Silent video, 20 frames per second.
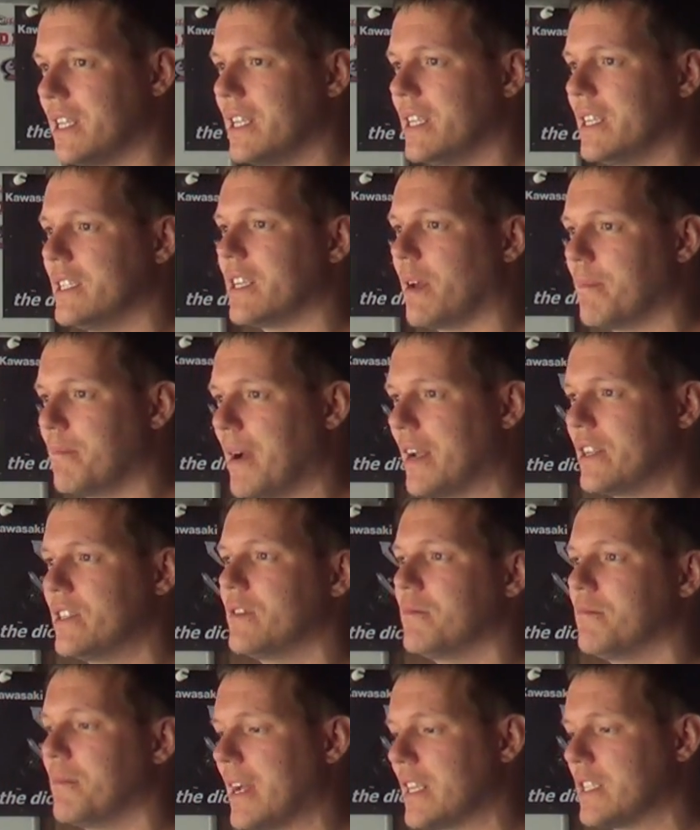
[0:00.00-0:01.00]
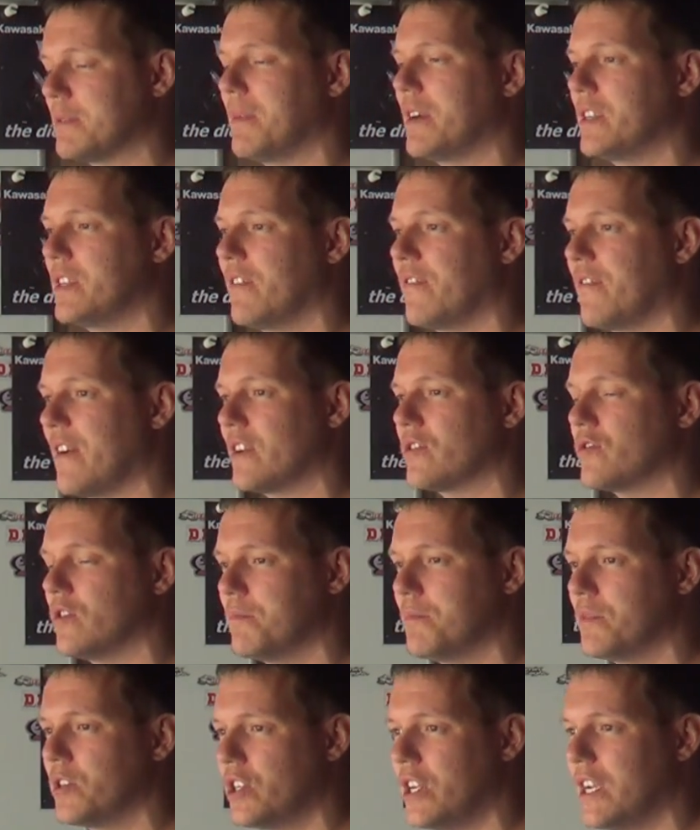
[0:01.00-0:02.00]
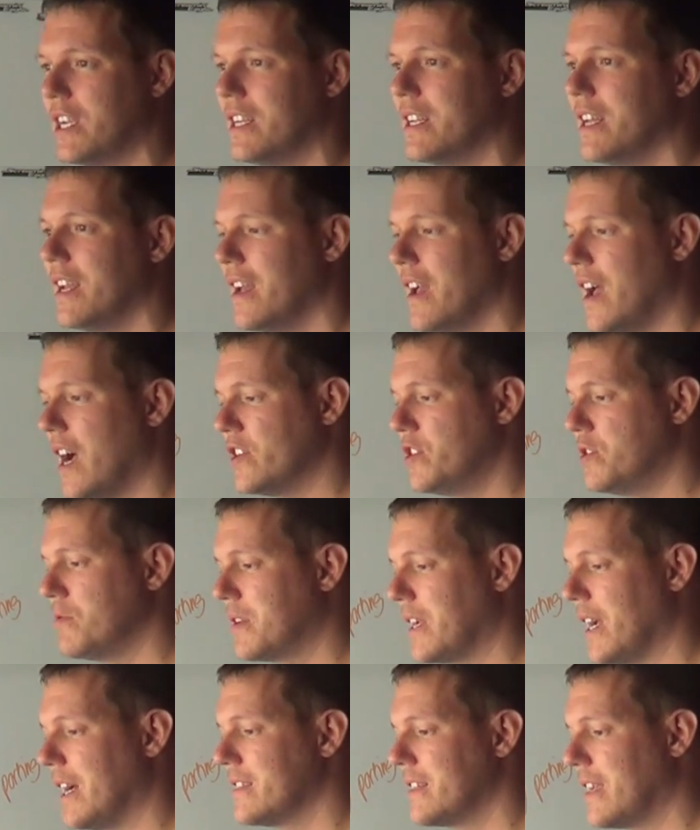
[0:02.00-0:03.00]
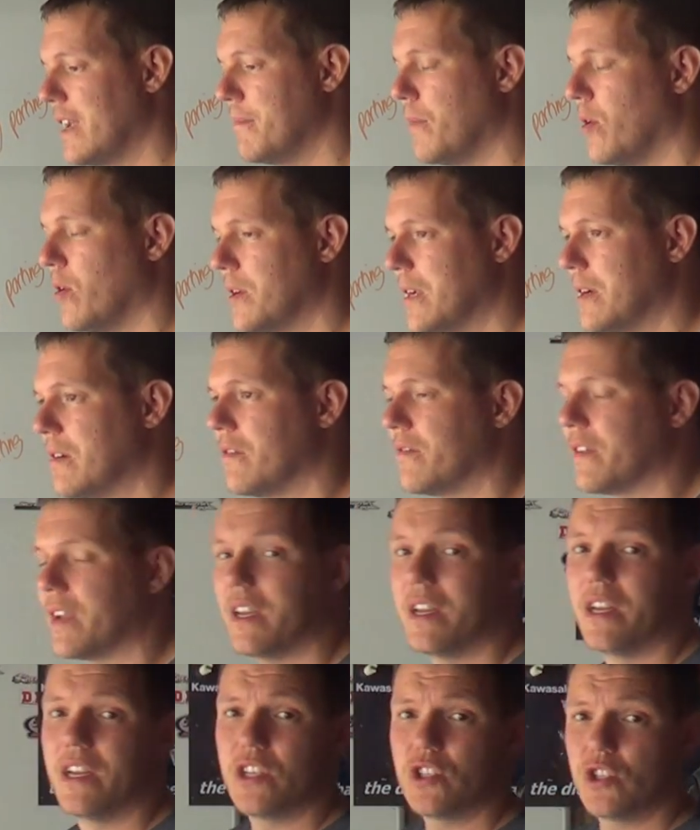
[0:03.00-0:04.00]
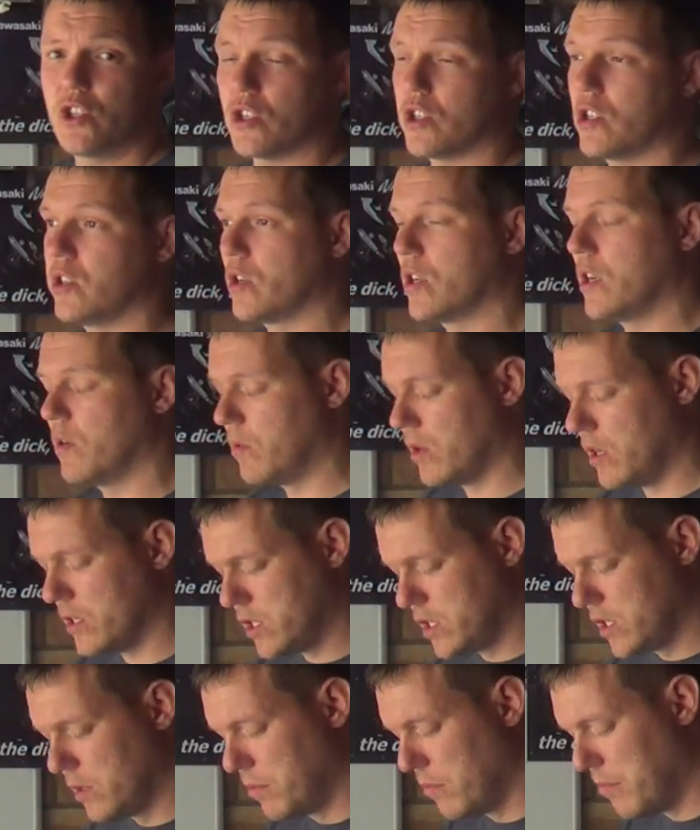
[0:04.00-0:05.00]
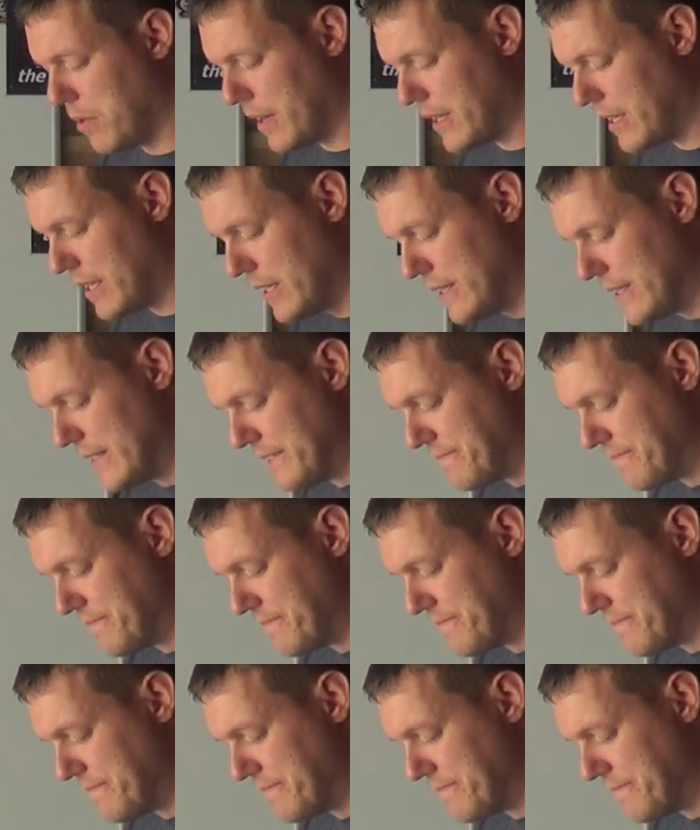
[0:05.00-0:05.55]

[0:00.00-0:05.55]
It is a man, mass manufactured machine, and you can get more out of it. Just look at World Superbike.